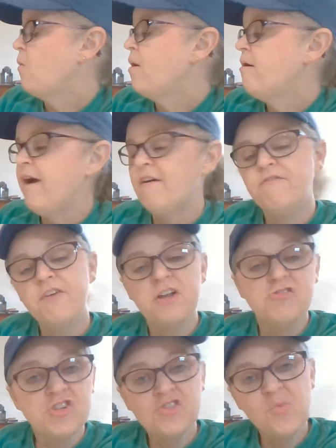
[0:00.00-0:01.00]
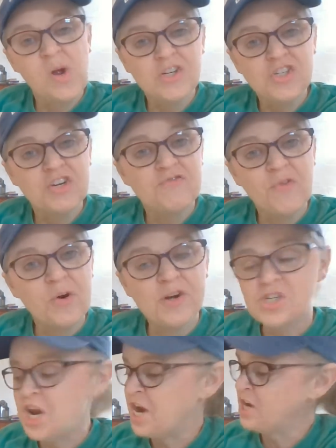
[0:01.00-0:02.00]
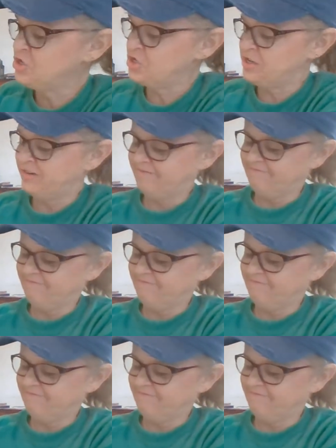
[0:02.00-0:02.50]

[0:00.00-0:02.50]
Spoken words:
We'll have fun just watching for a change.